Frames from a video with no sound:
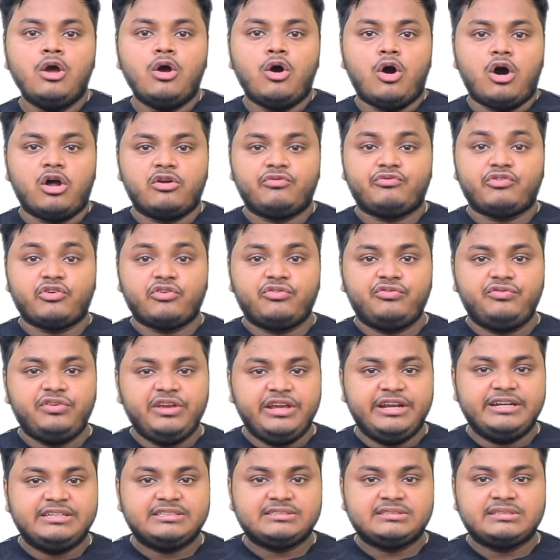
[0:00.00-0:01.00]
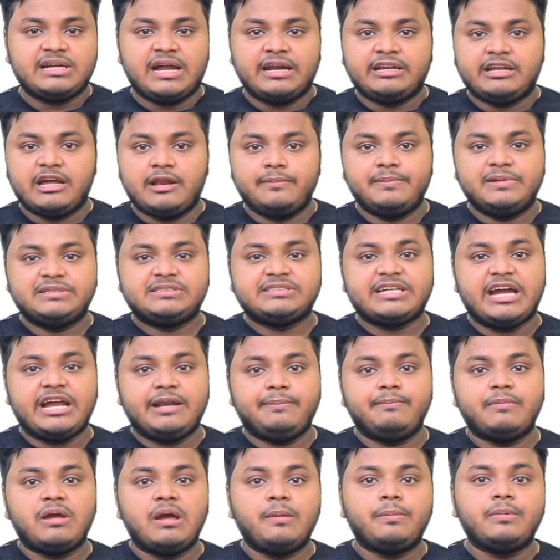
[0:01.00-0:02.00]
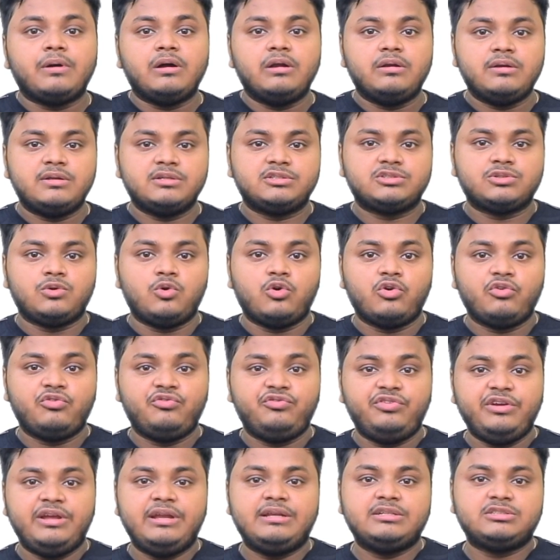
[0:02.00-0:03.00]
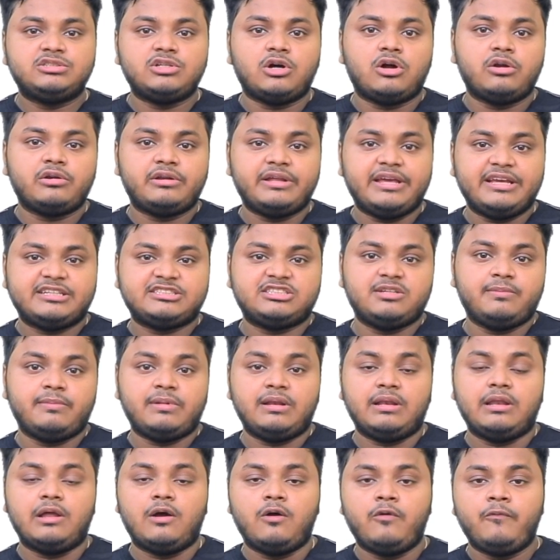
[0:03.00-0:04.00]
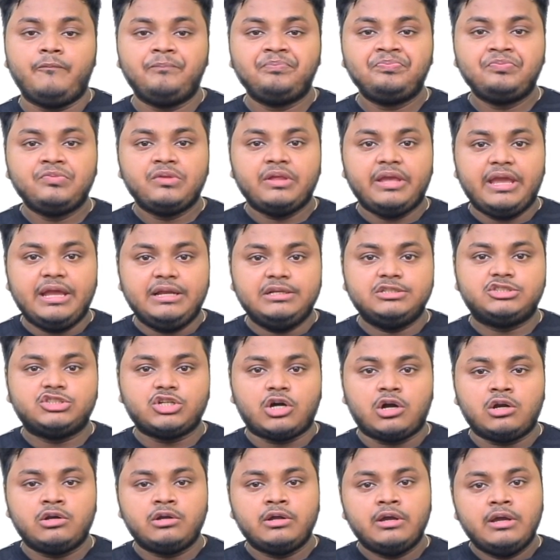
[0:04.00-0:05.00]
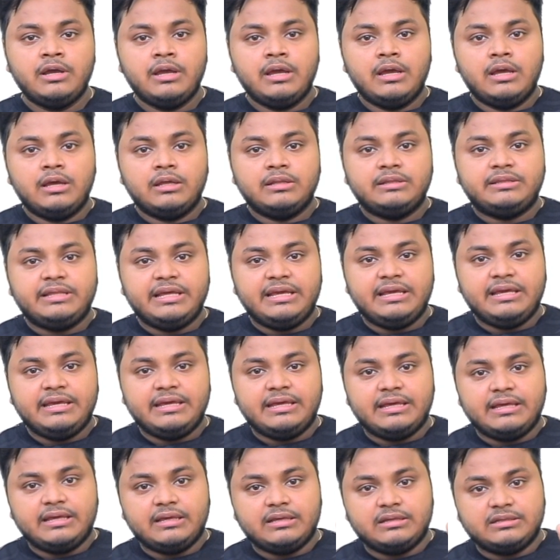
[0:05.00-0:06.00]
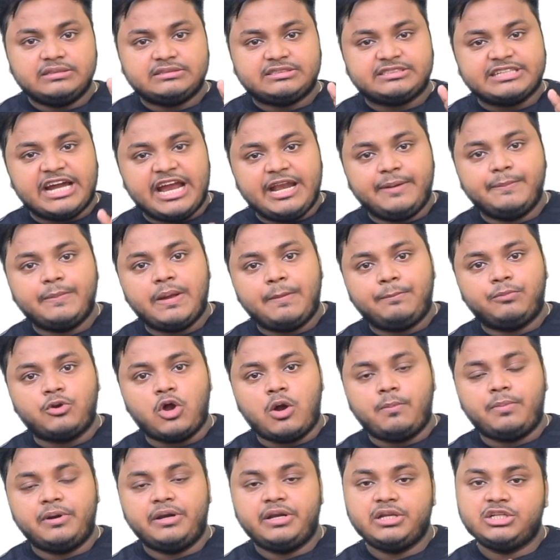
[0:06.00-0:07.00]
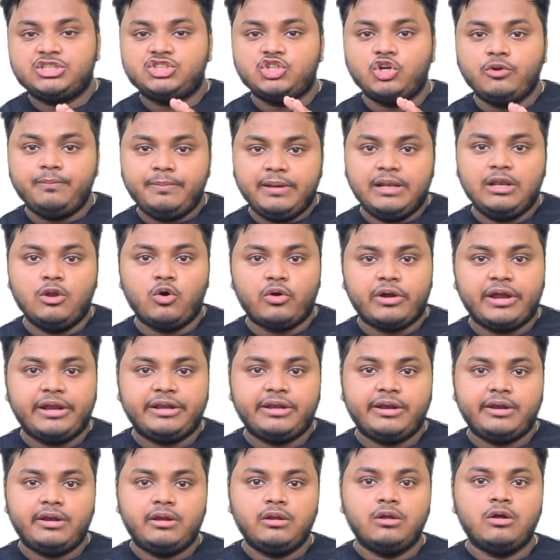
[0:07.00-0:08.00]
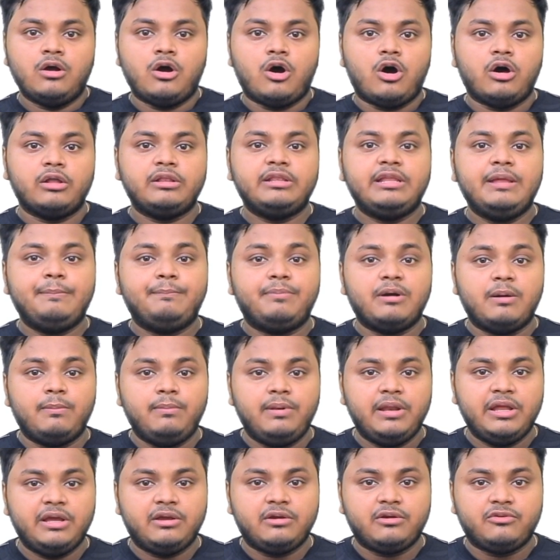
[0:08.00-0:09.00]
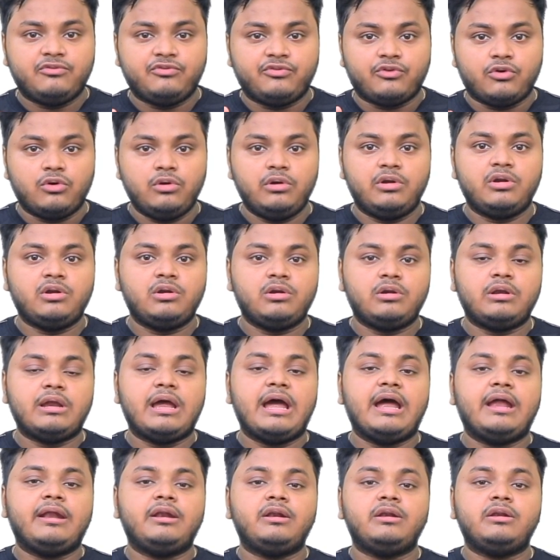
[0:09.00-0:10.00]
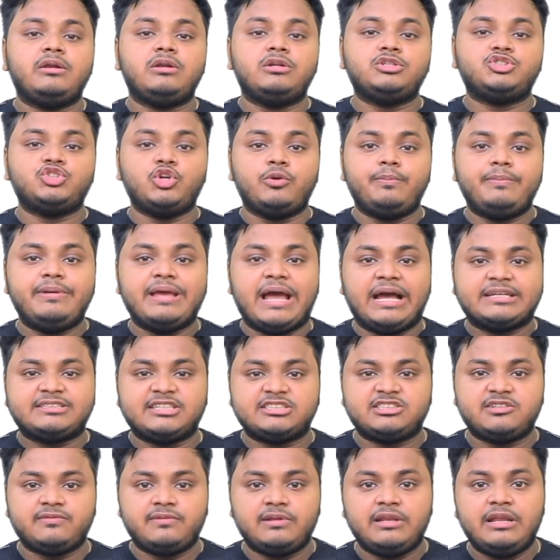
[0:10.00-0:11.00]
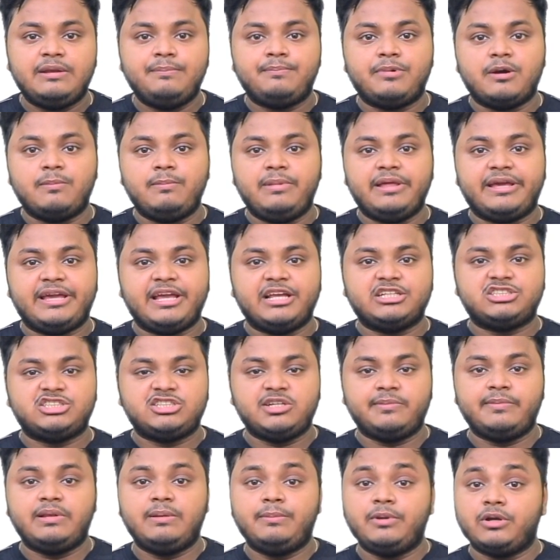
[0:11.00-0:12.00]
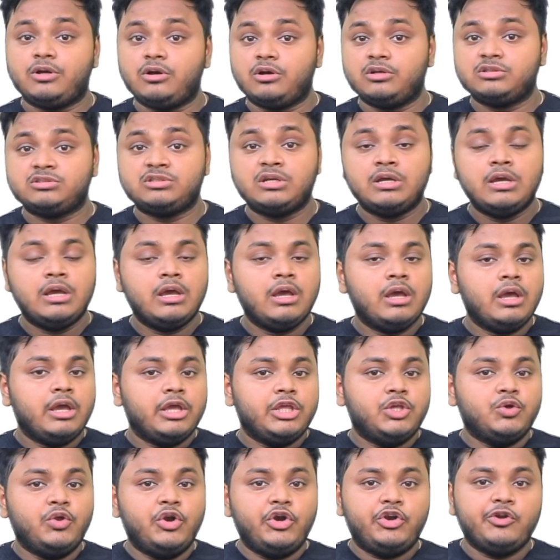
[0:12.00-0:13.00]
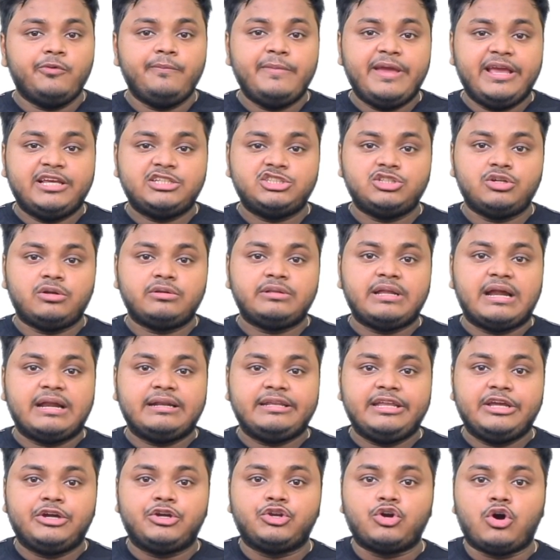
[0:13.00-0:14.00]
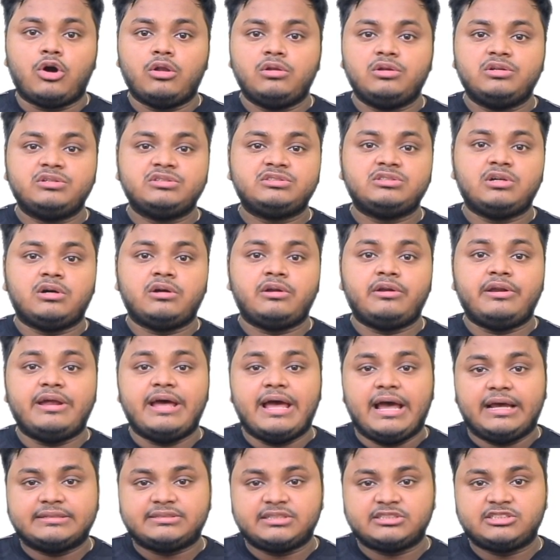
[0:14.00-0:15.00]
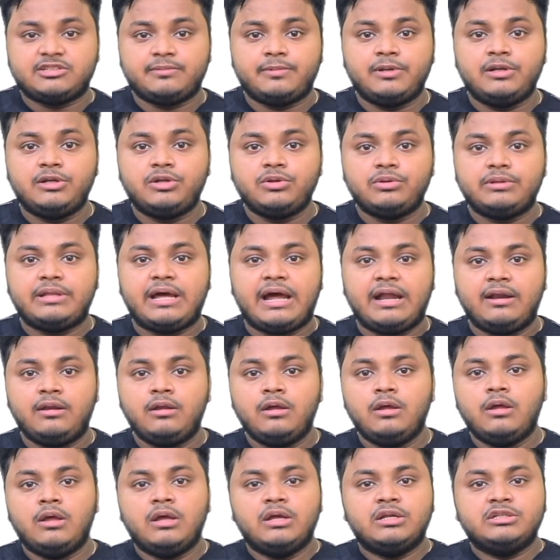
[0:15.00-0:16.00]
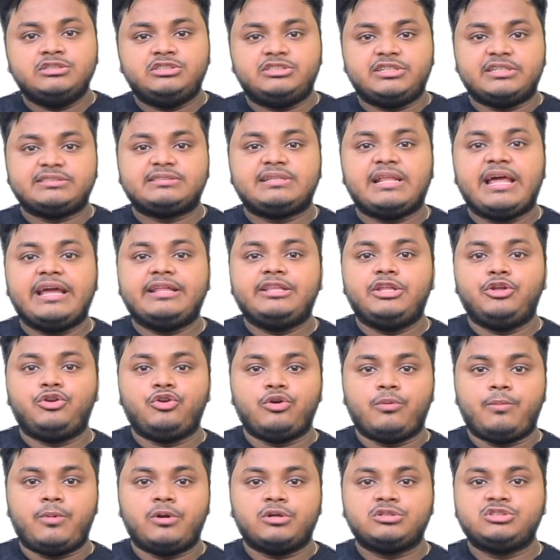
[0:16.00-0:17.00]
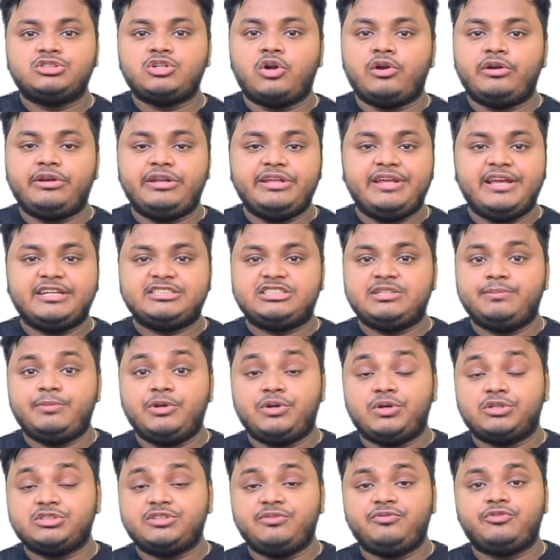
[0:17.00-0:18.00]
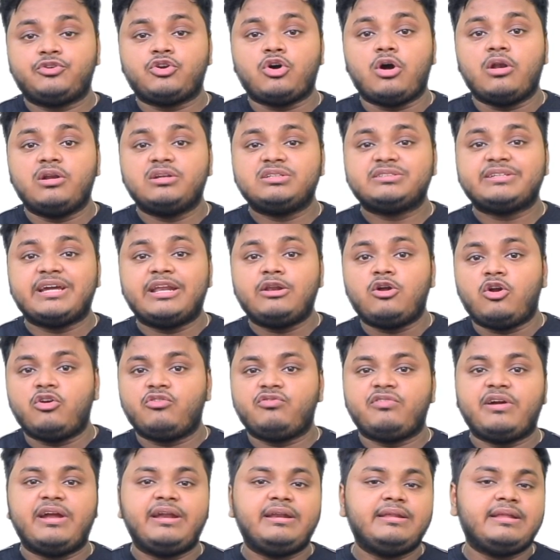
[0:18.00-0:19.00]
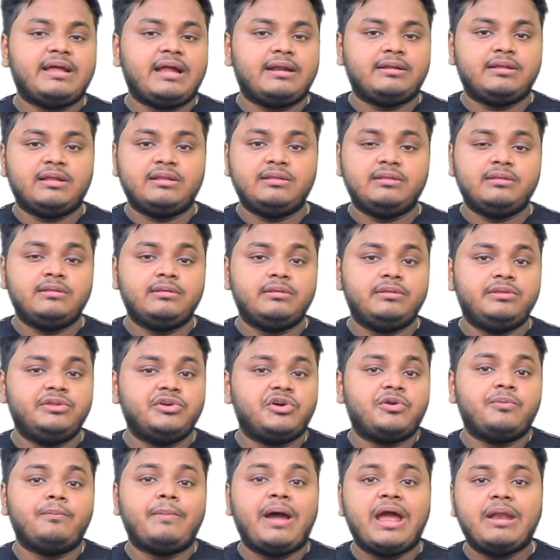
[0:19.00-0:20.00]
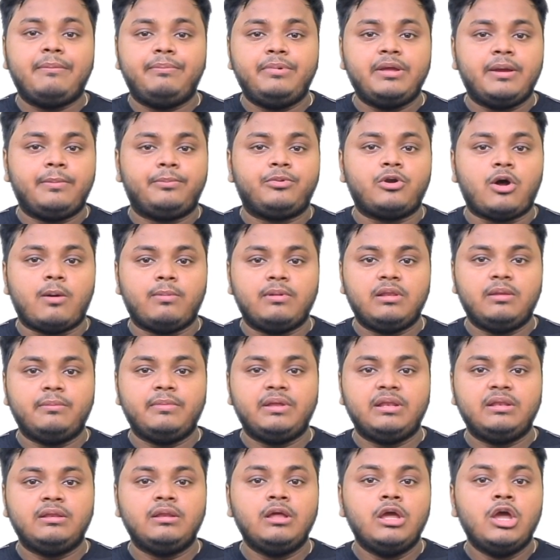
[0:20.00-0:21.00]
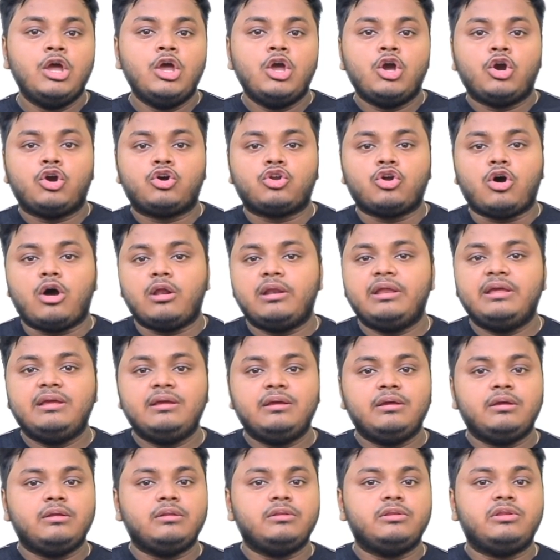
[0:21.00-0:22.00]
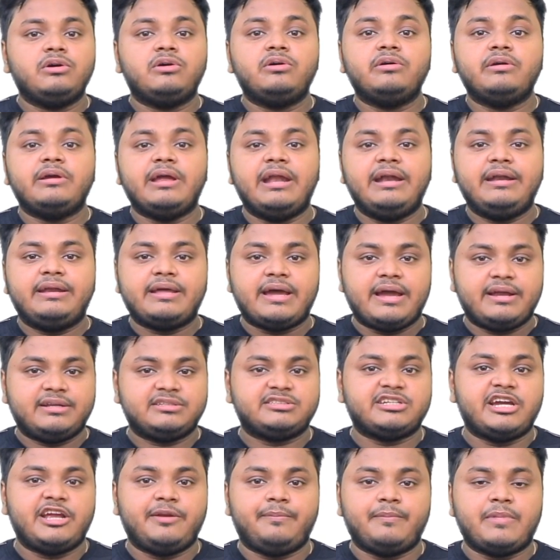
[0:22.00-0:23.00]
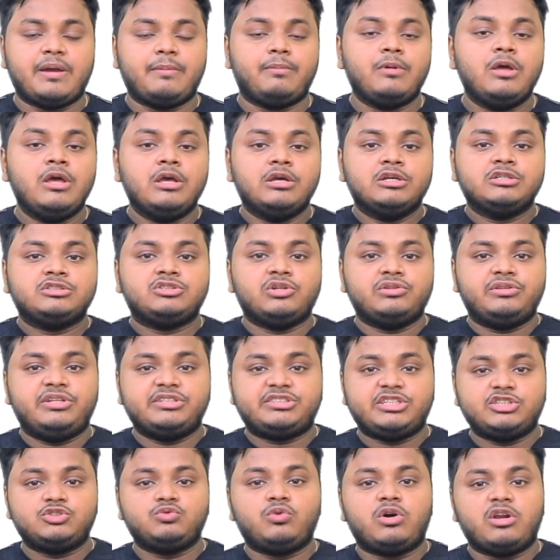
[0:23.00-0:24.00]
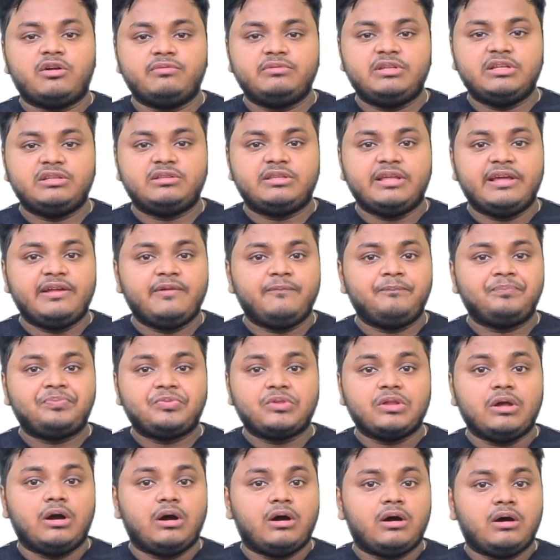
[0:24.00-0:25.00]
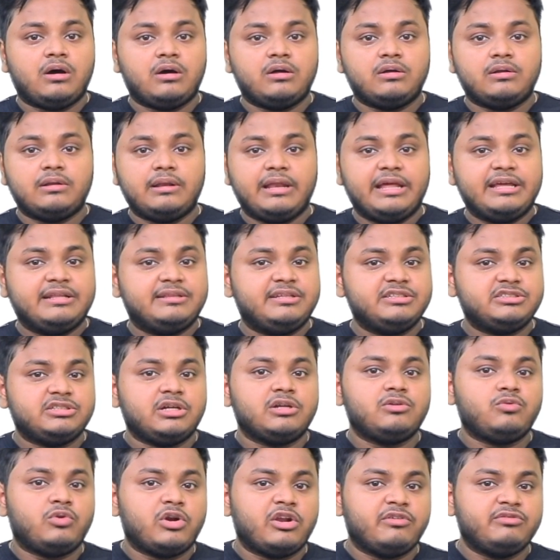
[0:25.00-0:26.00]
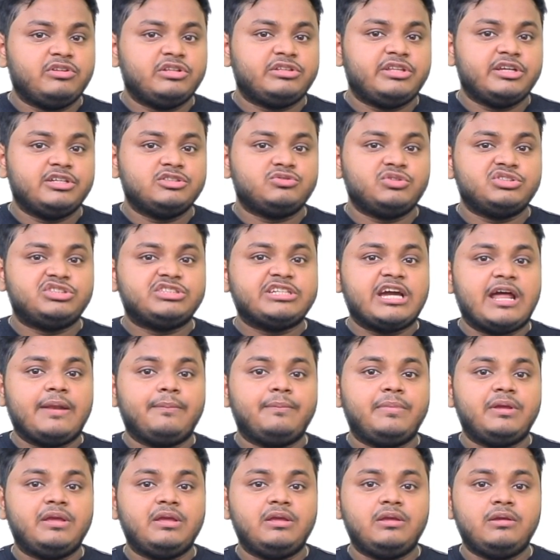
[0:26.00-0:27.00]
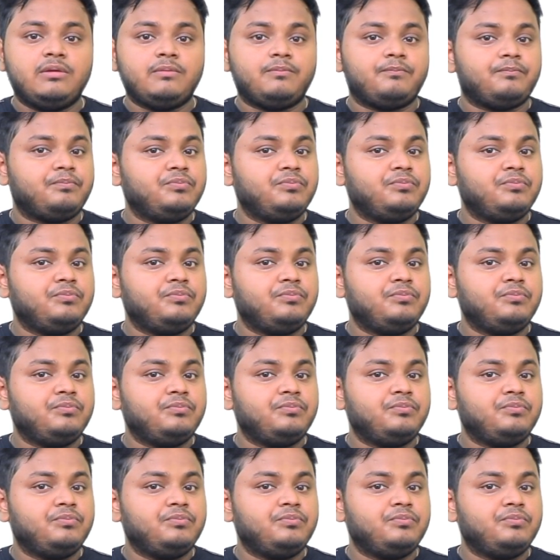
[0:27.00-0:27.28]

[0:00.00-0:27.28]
or for feeds, that can be sitemap_feeds.xml. Now, in short, the sitemap property should be located on the public folder and should be accessible in public HTML, because you need to make sure that the crawlers are accessible to that, just like the robots.txt, because if crawlers cannot find that, then there might be a problem in crawling the entire sitemap. So this is one of the thing, like these are one of the things which can be